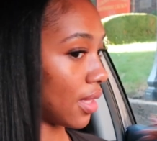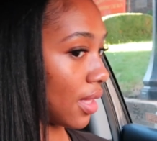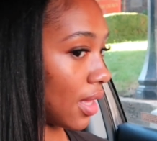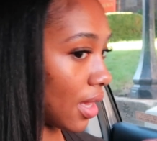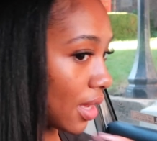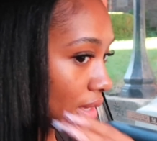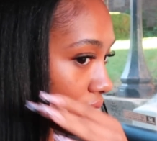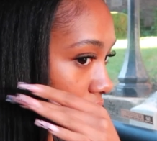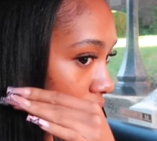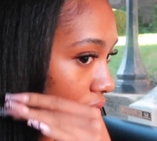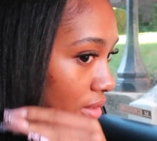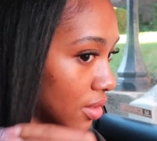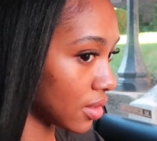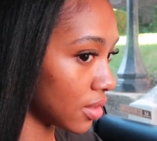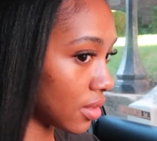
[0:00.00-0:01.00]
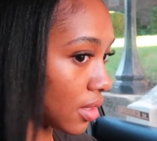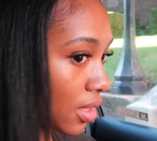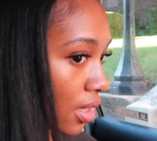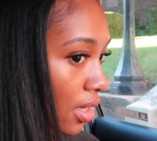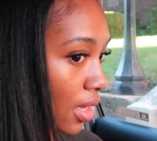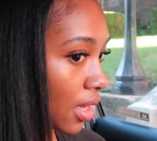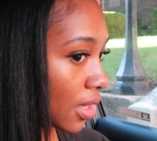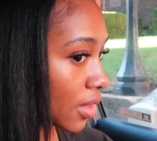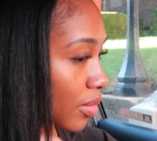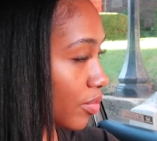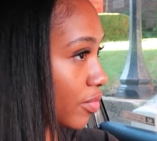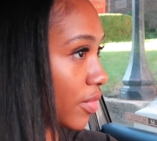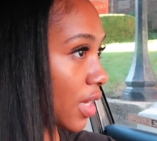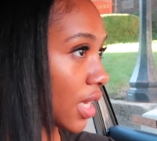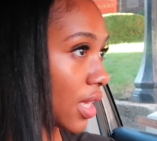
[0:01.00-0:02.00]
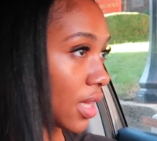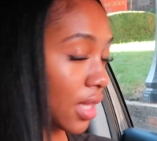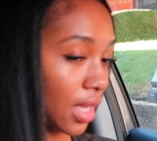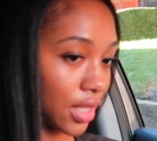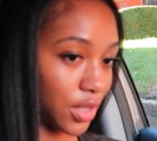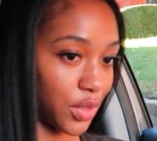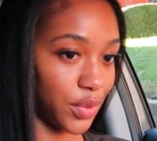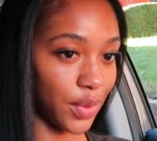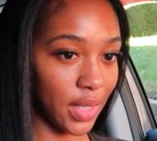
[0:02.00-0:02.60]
Yeah, at them red lights,